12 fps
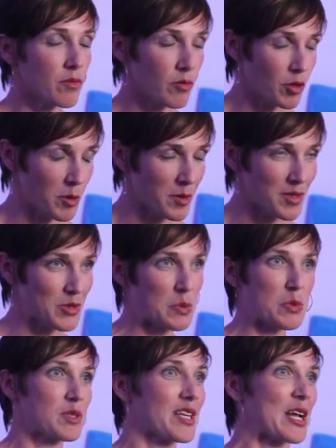room is
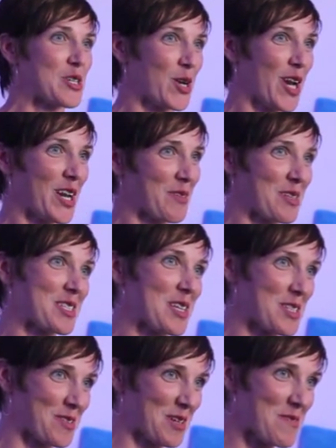super saturated with sensory